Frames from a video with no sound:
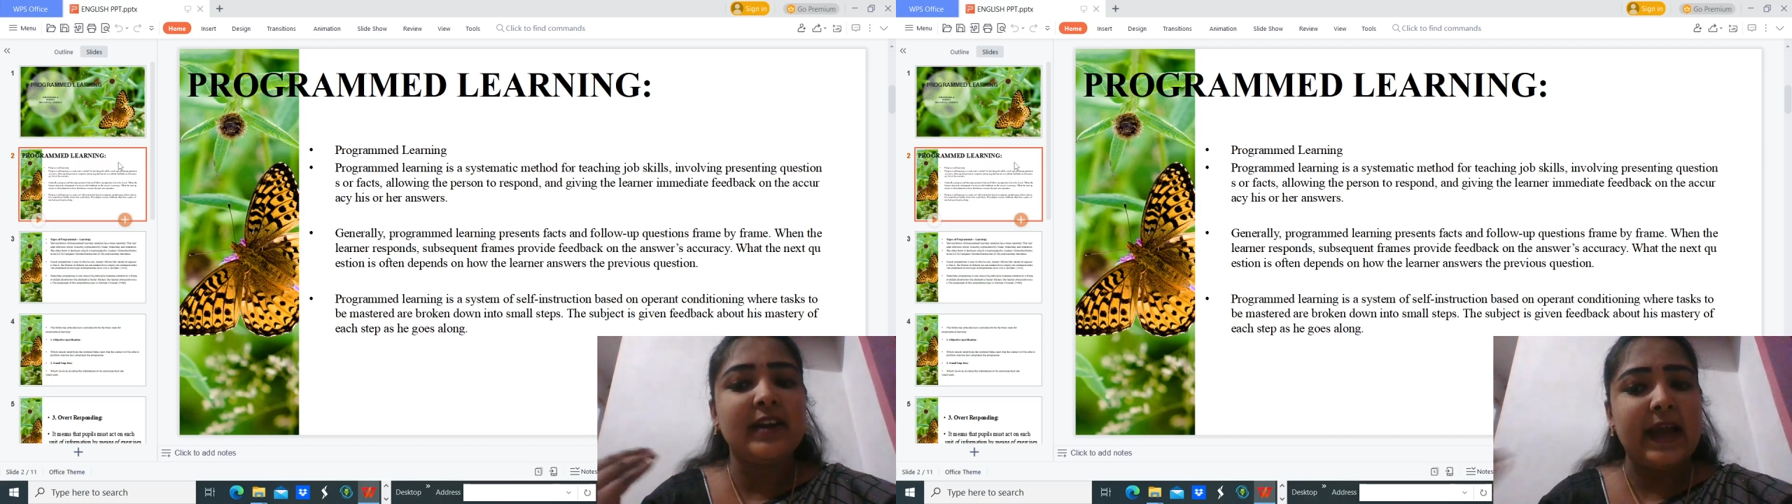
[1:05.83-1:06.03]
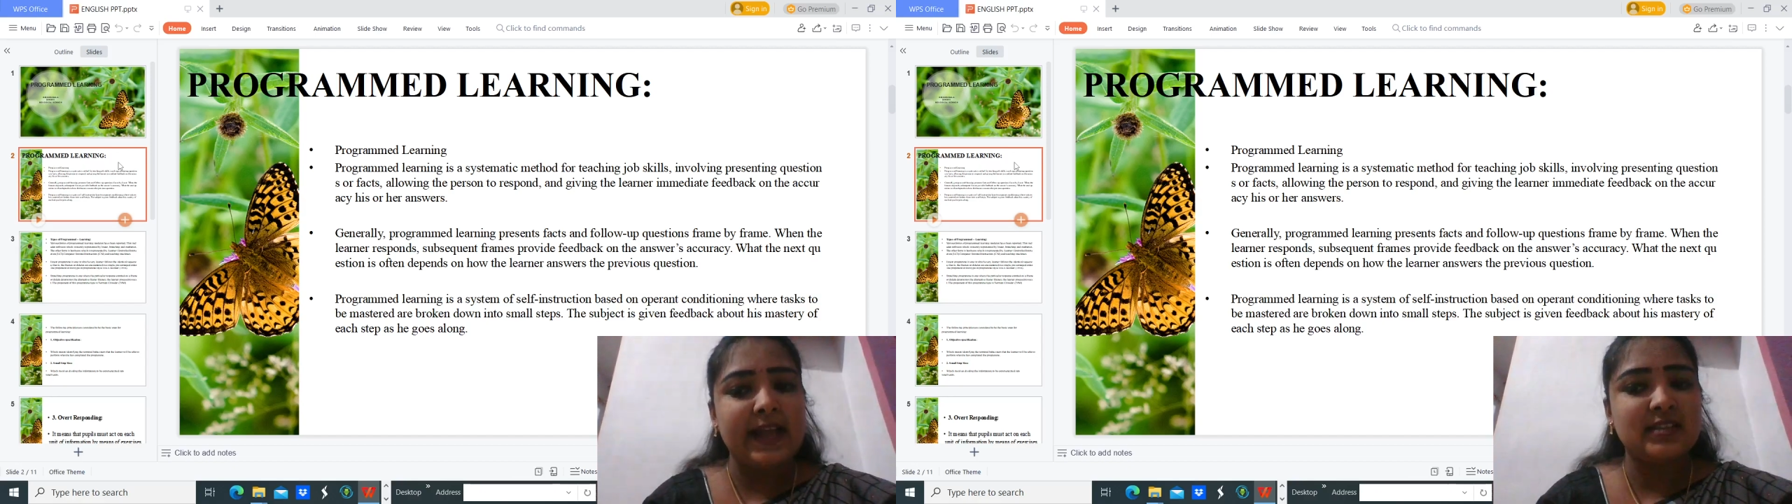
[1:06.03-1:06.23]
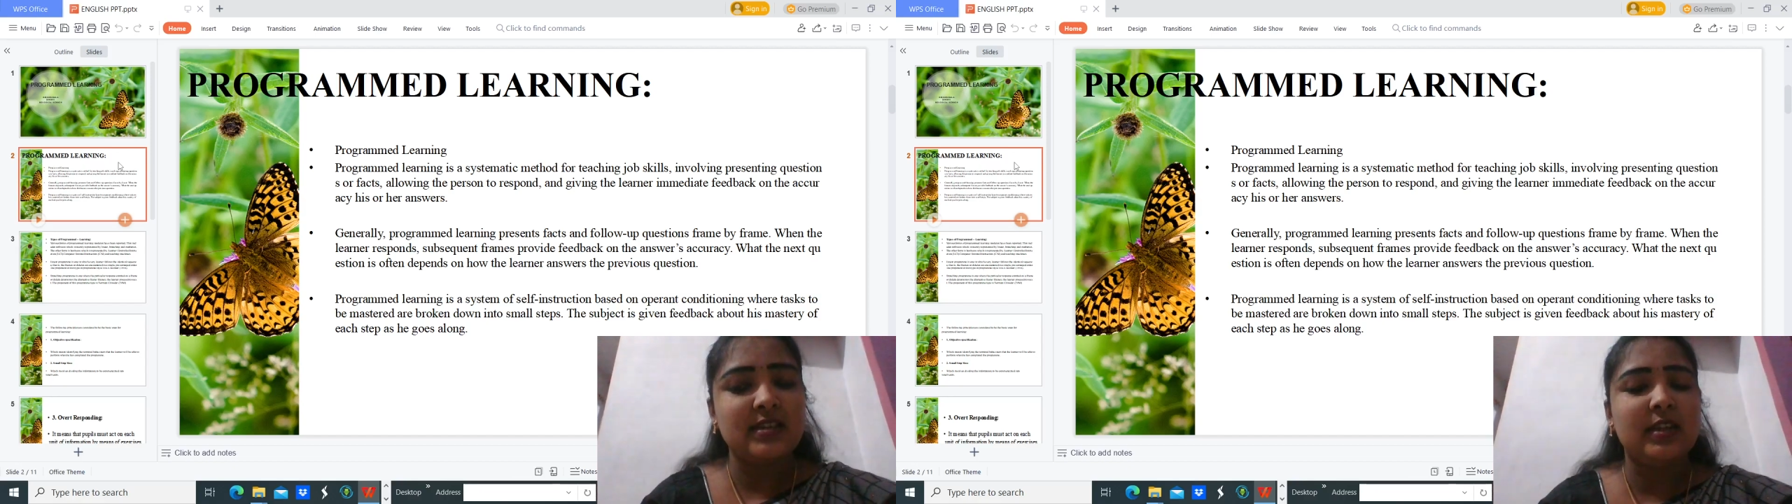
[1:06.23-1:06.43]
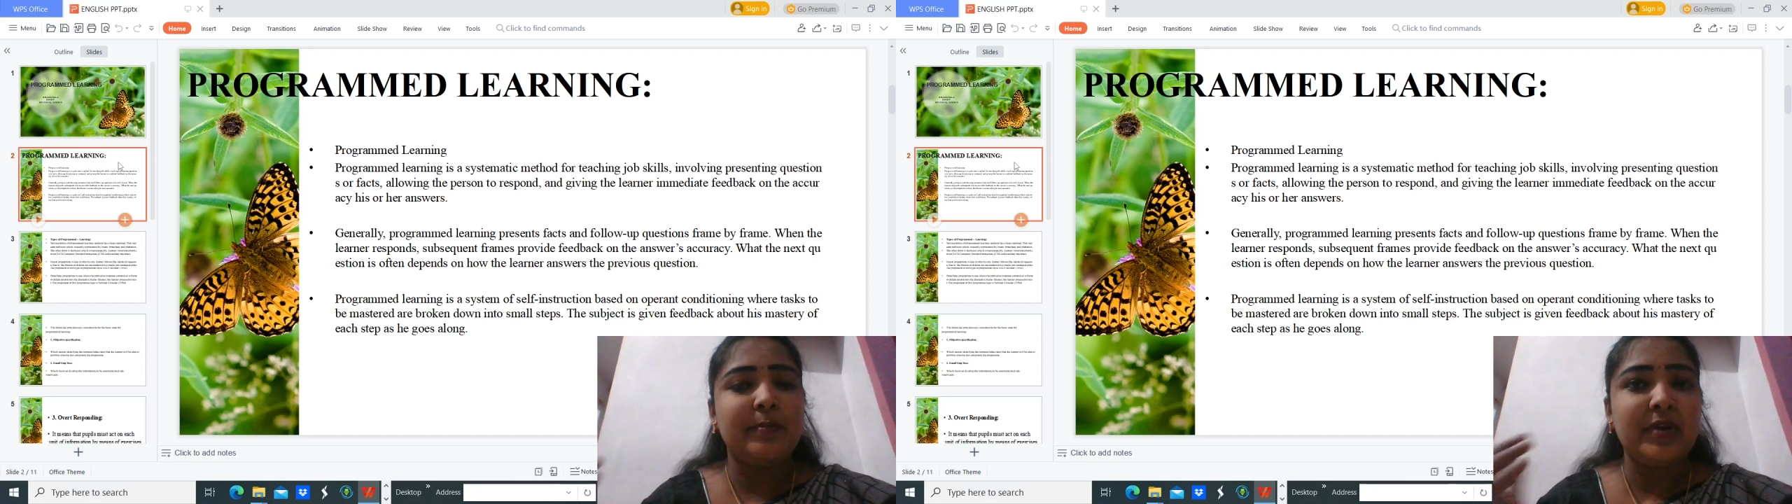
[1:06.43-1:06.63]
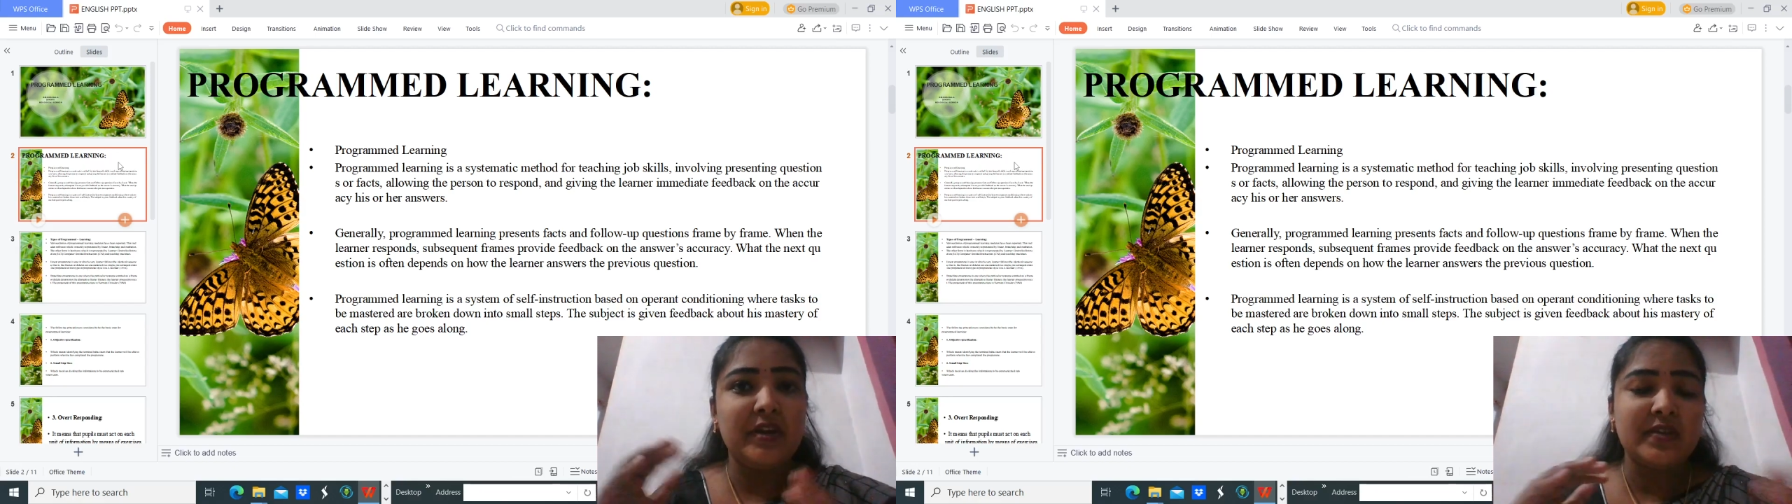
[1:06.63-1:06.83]
answer the
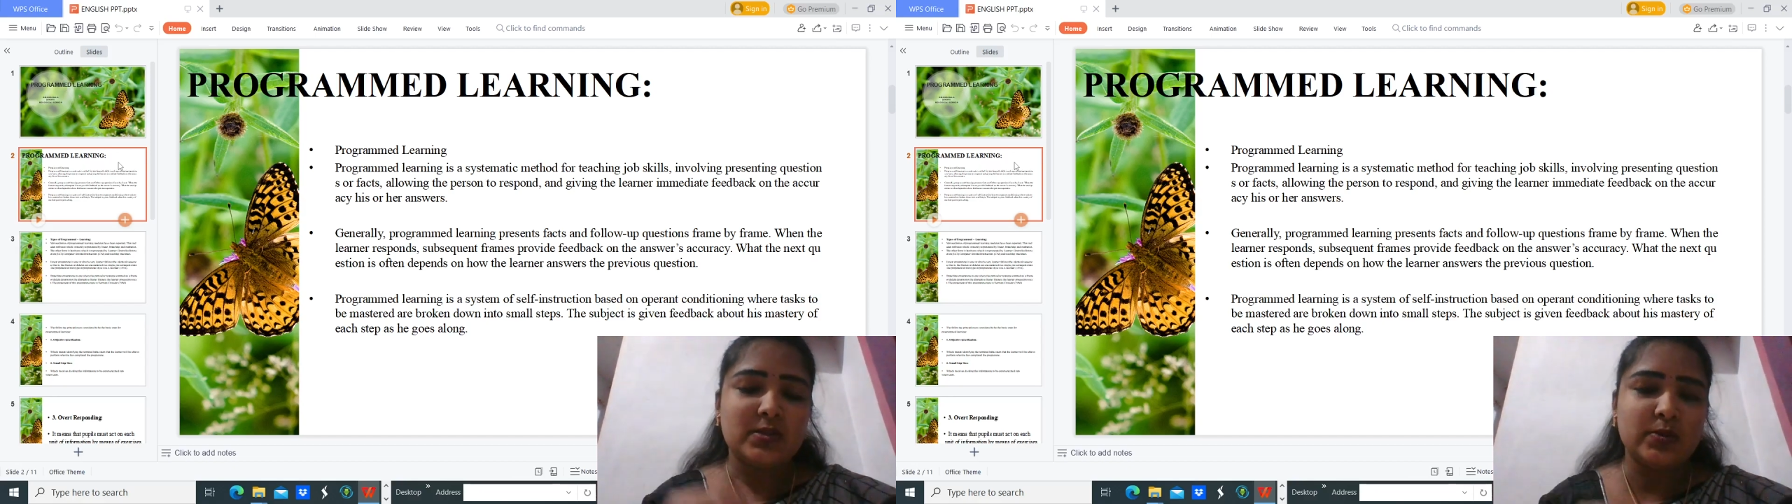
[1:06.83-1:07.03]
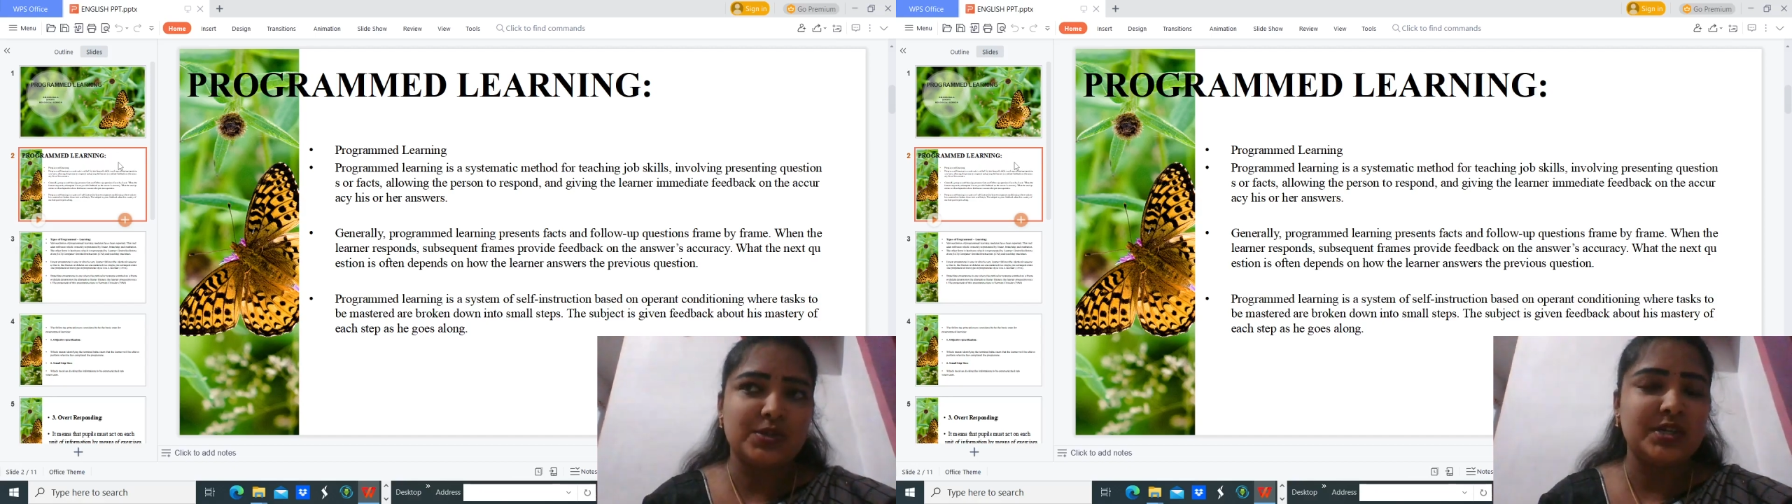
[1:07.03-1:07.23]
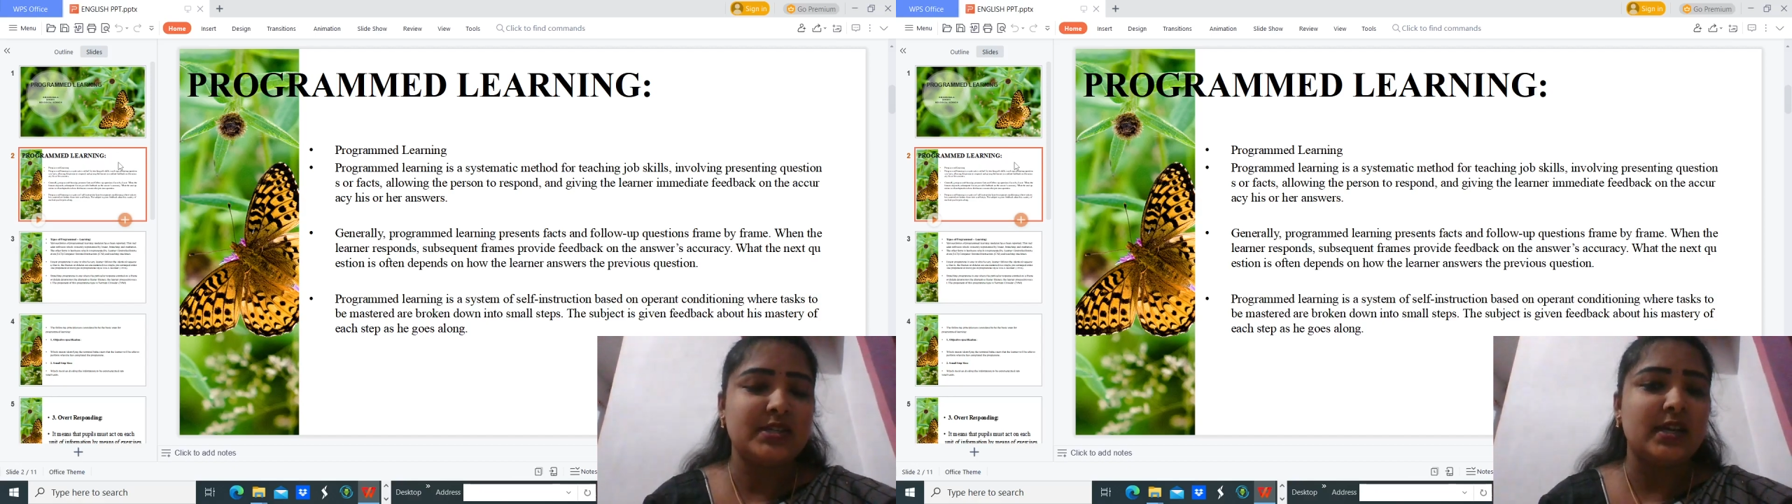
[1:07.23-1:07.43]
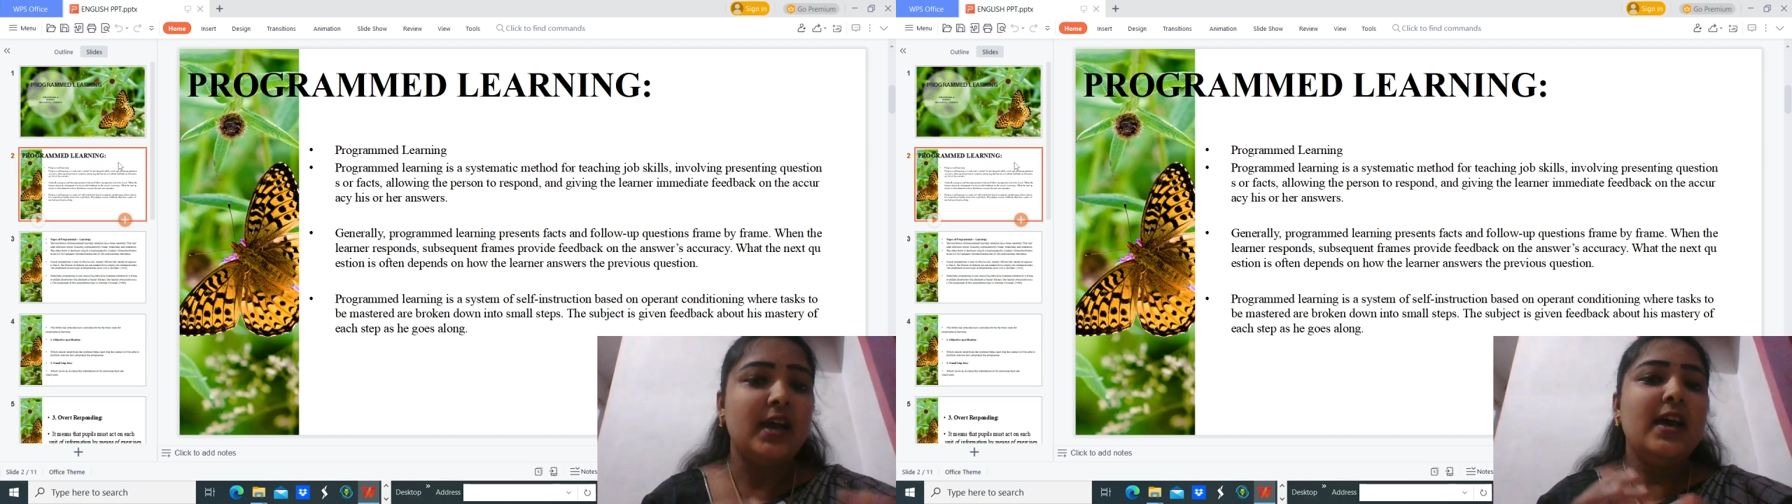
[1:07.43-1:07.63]
previous questions.